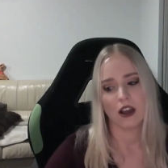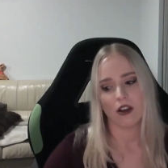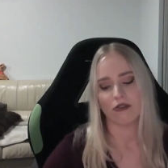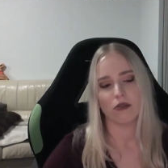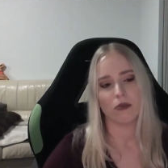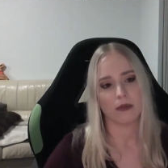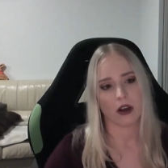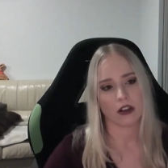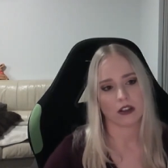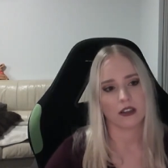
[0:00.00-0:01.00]
for me
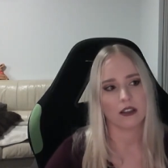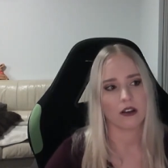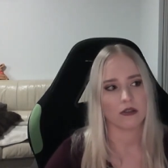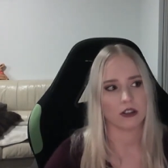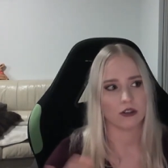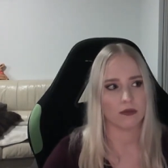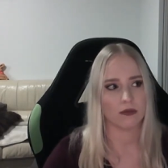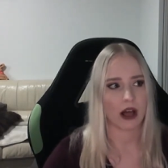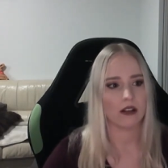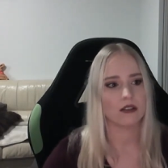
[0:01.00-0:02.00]
personally, there was a good
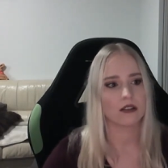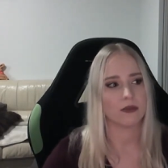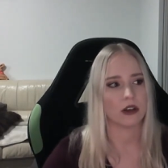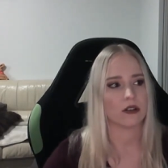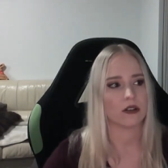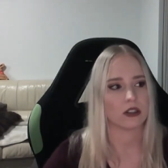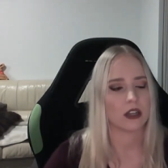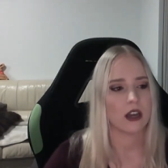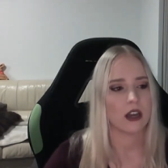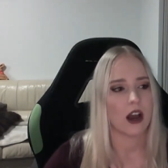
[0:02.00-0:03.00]
balance because,
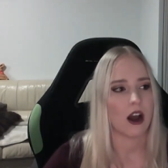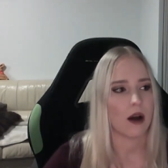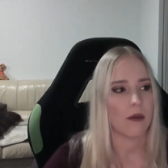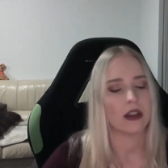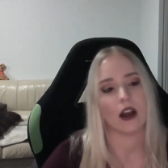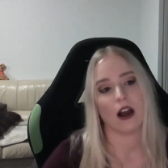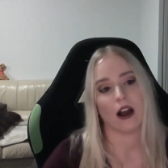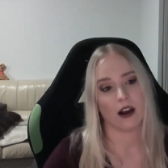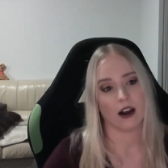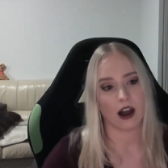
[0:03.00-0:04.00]
um, yeah,
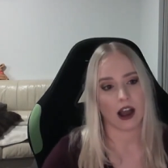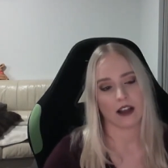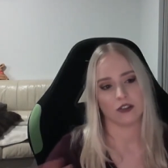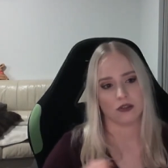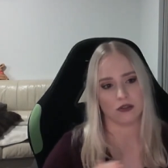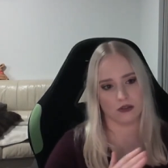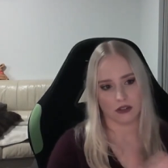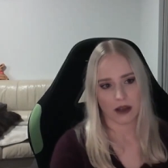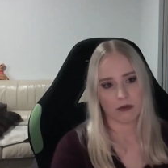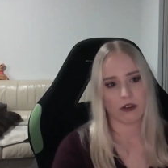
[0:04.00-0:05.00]
I had to do
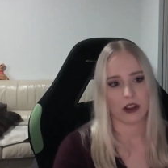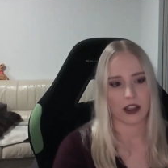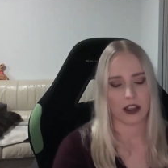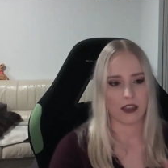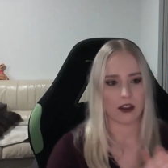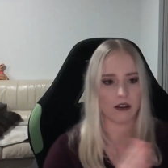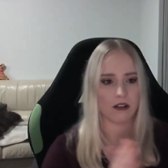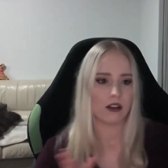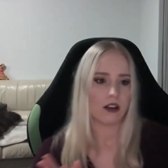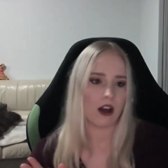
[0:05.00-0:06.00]
lab work and then
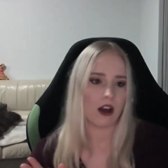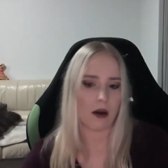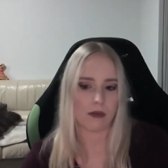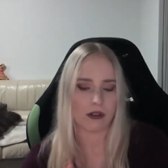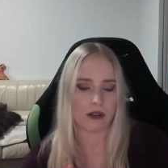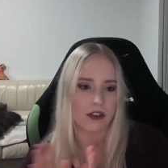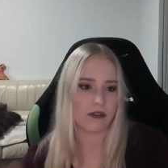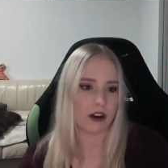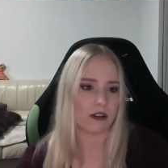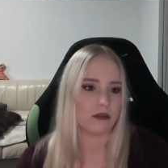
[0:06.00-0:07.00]
um,
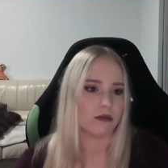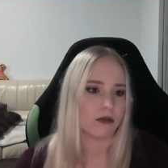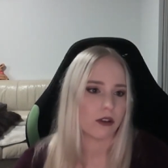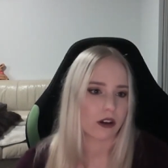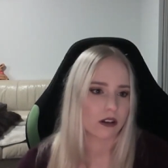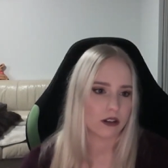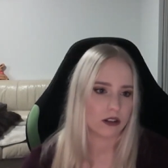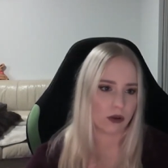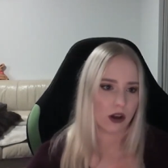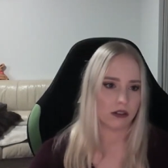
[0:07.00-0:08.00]
theoretical work as
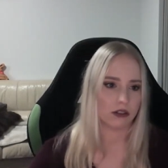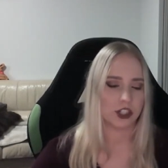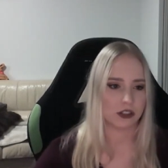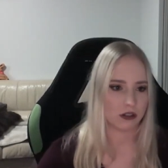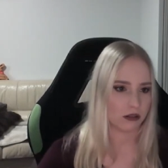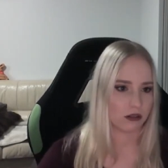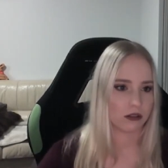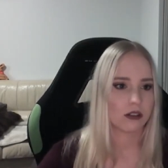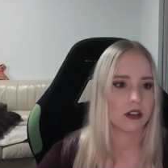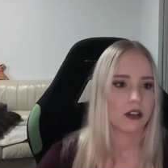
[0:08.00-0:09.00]
well, just to
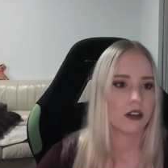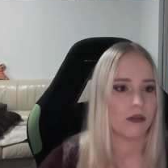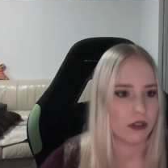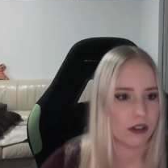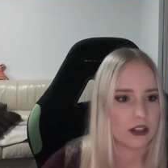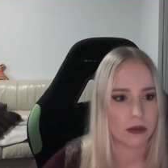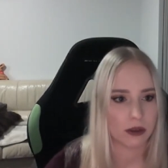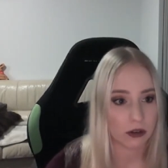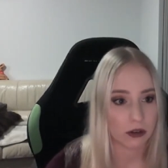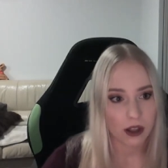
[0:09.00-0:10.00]
really sum it all